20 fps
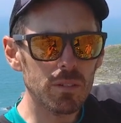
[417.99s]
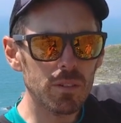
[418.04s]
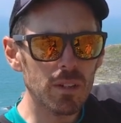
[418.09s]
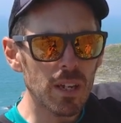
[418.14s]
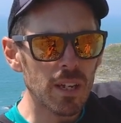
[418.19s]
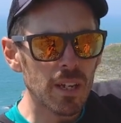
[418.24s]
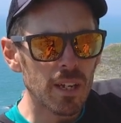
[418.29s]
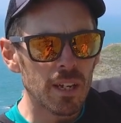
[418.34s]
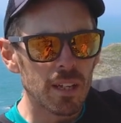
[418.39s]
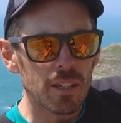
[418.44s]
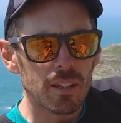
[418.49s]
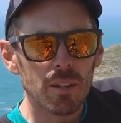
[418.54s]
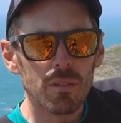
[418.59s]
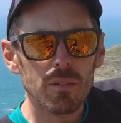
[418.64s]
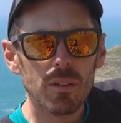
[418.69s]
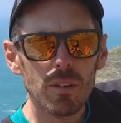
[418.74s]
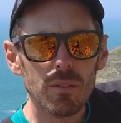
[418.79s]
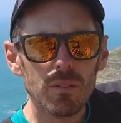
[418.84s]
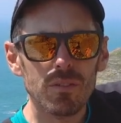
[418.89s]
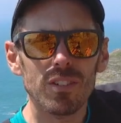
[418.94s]
And
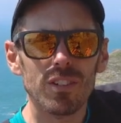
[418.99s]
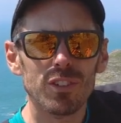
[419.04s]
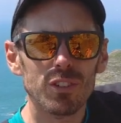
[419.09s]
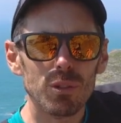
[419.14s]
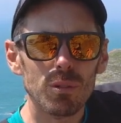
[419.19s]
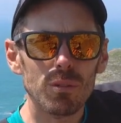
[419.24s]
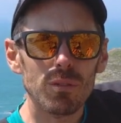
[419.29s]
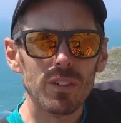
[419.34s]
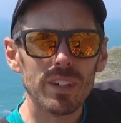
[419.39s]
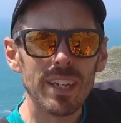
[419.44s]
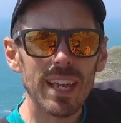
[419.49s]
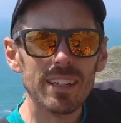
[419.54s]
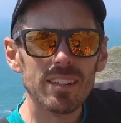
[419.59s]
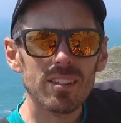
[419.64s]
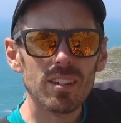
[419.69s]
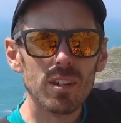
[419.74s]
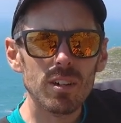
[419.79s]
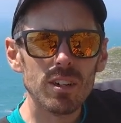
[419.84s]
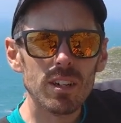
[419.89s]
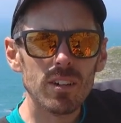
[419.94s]
don't sort of forget
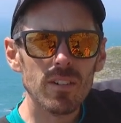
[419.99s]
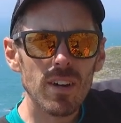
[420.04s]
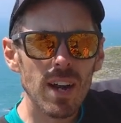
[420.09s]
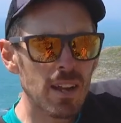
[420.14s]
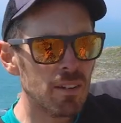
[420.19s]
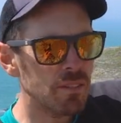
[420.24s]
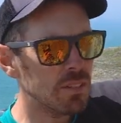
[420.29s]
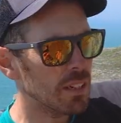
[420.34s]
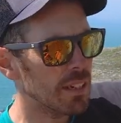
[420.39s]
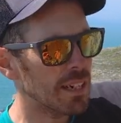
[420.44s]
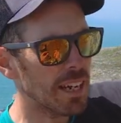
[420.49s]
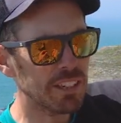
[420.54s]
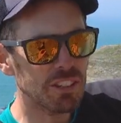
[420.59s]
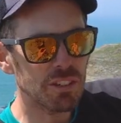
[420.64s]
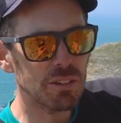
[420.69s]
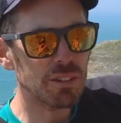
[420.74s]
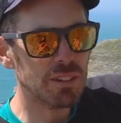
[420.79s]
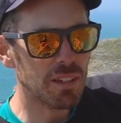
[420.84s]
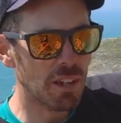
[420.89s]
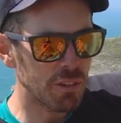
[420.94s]
to look around, and
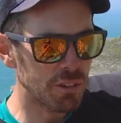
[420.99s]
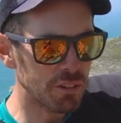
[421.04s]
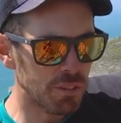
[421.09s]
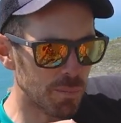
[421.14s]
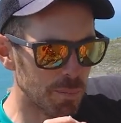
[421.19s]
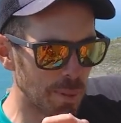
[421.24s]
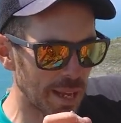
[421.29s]
actually there's loads of